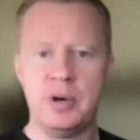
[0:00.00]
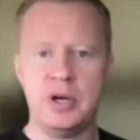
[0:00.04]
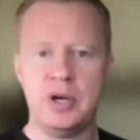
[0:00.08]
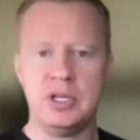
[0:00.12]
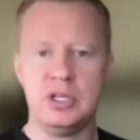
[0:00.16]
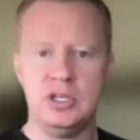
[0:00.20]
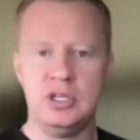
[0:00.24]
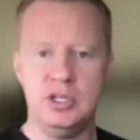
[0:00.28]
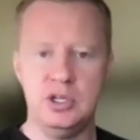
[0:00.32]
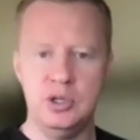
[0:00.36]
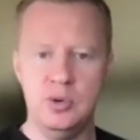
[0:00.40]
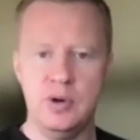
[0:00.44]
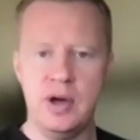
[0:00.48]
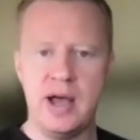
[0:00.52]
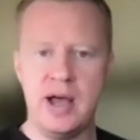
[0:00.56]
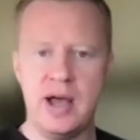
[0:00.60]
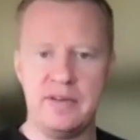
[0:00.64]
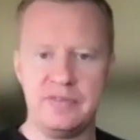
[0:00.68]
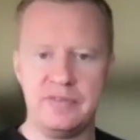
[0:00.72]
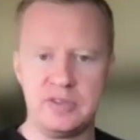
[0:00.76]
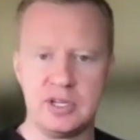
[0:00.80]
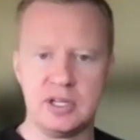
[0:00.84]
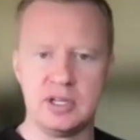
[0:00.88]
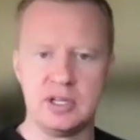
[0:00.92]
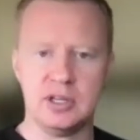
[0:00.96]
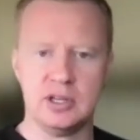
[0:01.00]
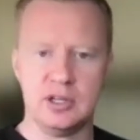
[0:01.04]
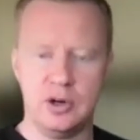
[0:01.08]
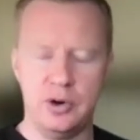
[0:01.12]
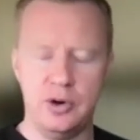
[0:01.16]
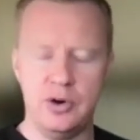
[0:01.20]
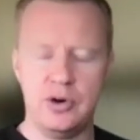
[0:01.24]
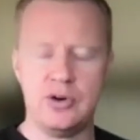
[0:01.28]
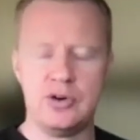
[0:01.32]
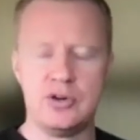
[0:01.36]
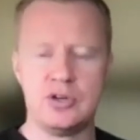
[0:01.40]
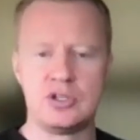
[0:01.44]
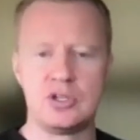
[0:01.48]
But you have to
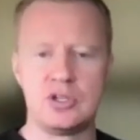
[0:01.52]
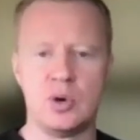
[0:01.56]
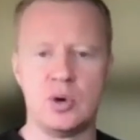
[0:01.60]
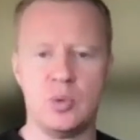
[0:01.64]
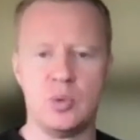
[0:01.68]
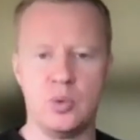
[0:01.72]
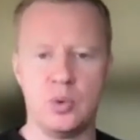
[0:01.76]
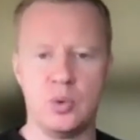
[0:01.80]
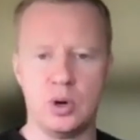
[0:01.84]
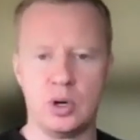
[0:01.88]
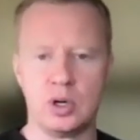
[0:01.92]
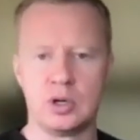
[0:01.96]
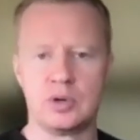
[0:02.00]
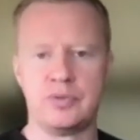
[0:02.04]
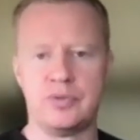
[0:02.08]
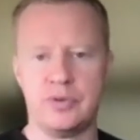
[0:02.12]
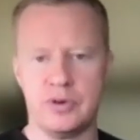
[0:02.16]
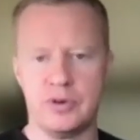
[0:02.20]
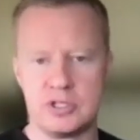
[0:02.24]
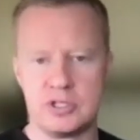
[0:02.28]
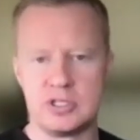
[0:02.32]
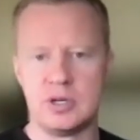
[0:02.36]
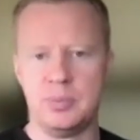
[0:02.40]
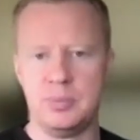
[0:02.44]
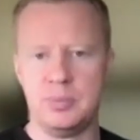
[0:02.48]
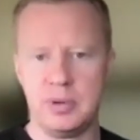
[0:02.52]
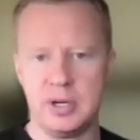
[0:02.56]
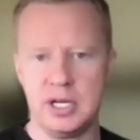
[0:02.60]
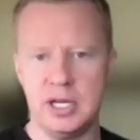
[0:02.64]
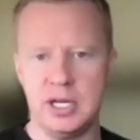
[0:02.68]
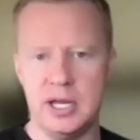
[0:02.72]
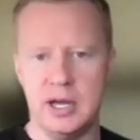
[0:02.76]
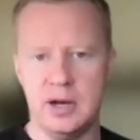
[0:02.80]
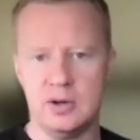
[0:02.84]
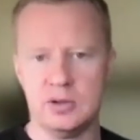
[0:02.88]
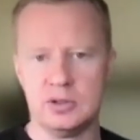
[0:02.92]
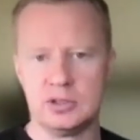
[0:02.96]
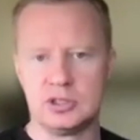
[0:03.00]
learn to work for
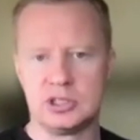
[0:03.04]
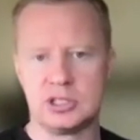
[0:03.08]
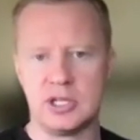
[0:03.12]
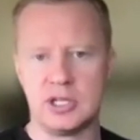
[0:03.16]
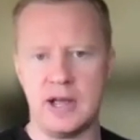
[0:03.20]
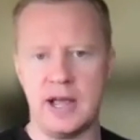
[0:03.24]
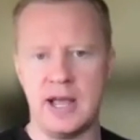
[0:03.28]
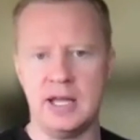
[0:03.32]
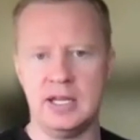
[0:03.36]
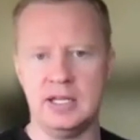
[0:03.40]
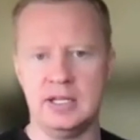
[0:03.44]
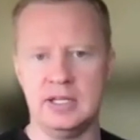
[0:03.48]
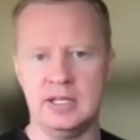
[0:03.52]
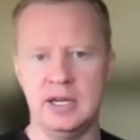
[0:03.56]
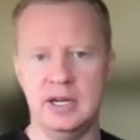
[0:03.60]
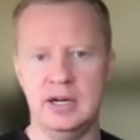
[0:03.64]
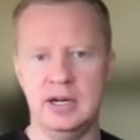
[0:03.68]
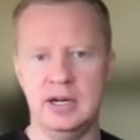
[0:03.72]
somebody else. And